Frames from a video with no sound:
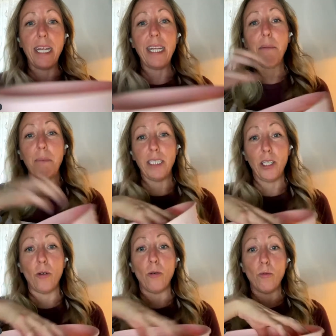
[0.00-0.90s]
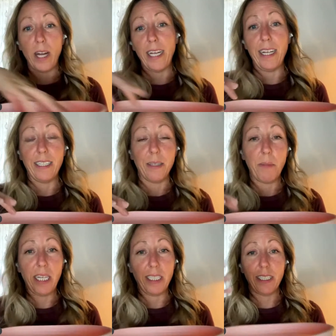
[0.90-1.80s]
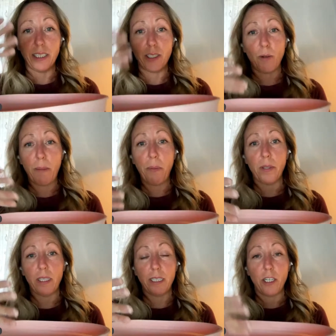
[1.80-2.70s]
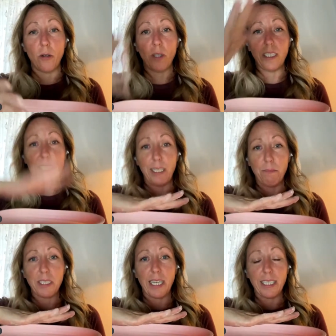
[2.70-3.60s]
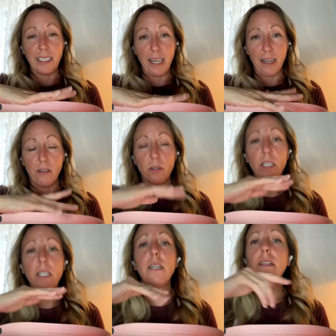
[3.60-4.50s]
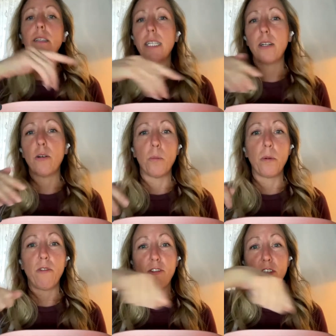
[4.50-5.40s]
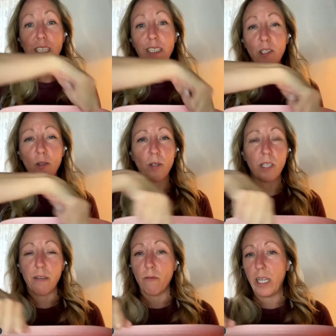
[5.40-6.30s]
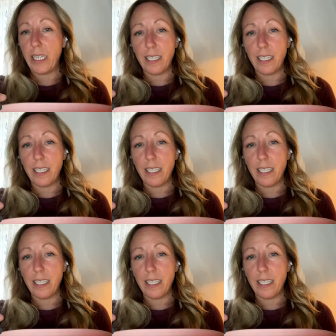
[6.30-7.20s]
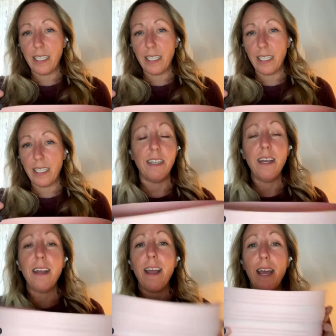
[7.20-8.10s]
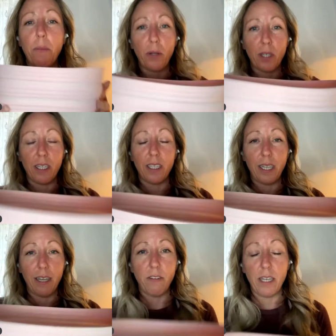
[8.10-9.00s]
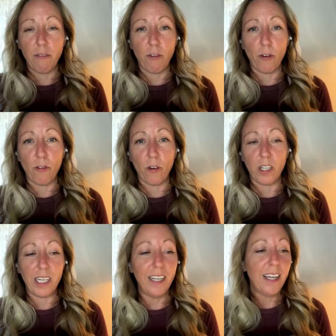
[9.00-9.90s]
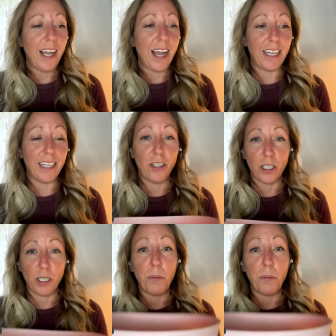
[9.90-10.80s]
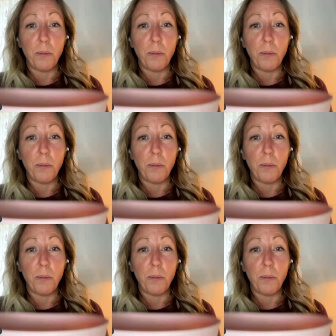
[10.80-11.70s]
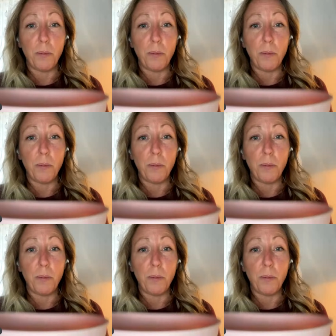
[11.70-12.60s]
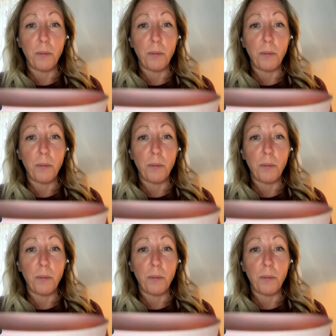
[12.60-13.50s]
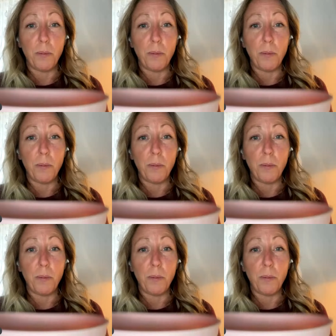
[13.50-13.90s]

baking my dough right in the banneton. So I put the dough in seam side down, let it cold proof overnight, scored it right inside of the banneton, and put it in the oven at 440 and it cooks beautiful loaves. I don't do it that often, but